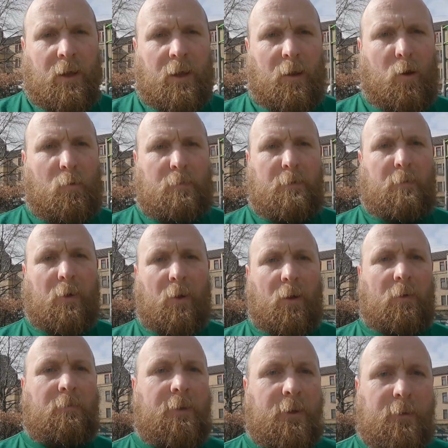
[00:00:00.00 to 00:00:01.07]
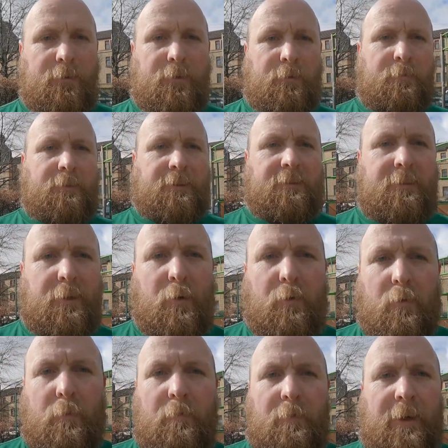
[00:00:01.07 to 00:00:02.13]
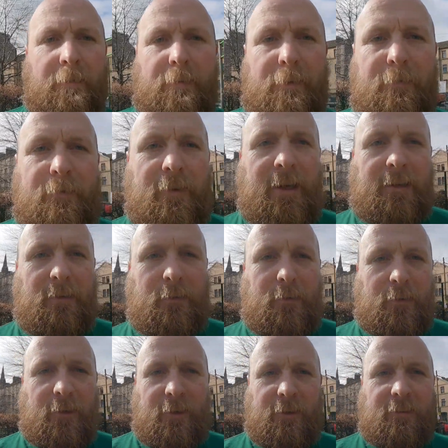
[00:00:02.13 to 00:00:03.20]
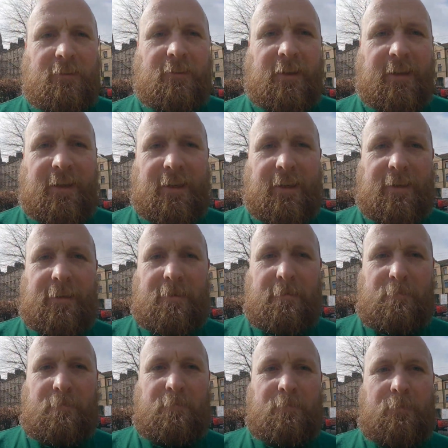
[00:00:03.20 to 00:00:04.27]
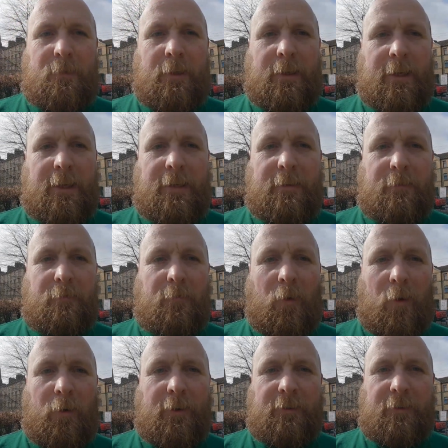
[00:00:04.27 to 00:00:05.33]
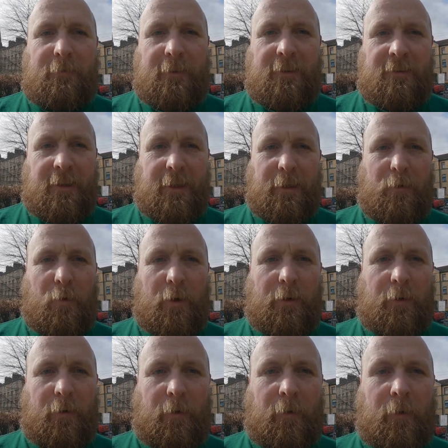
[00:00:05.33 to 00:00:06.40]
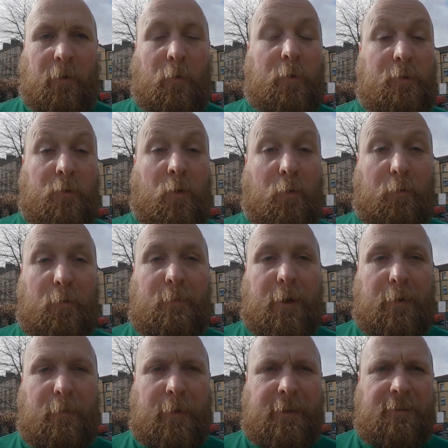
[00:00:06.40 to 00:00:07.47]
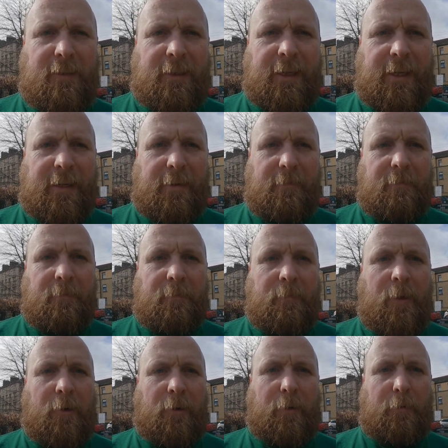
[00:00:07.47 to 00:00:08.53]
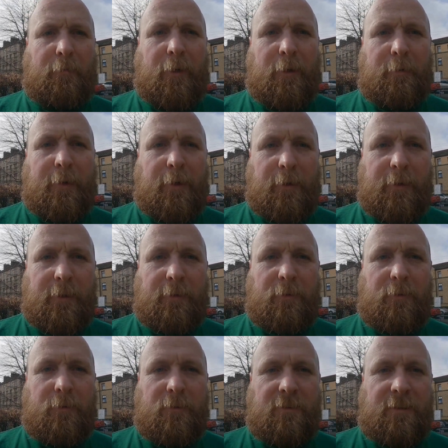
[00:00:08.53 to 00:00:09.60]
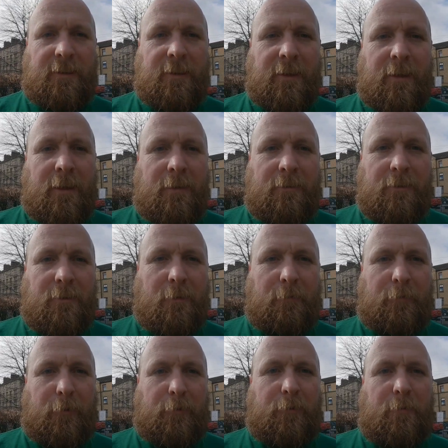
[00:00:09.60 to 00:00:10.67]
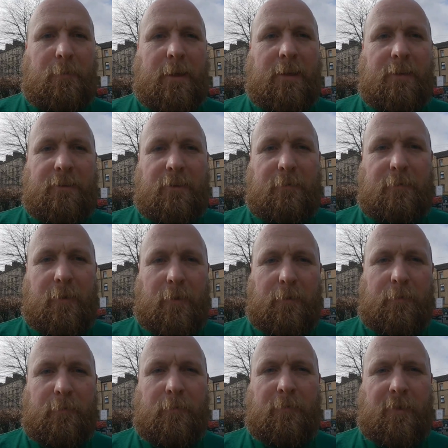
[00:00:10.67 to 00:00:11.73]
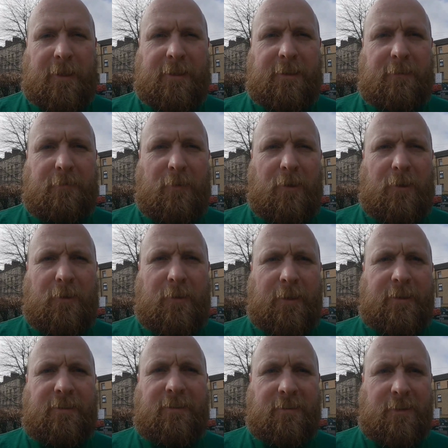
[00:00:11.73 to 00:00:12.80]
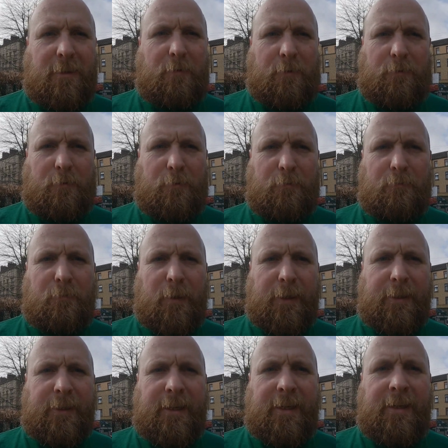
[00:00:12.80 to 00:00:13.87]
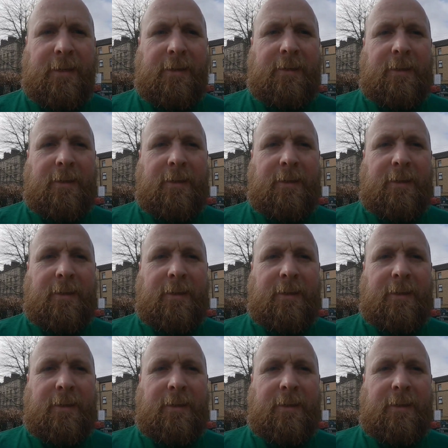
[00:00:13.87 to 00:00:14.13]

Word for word: Hello people of the YouTubes, it's Neil from Fiefdom Tracklocross. Uh, today's vlog is a fixated one, which will hopefully be out on Wednesday night. Currently filming it on a Tuesday, which is confusing me because I filmed Friday's vlog yesterday, which was Monday.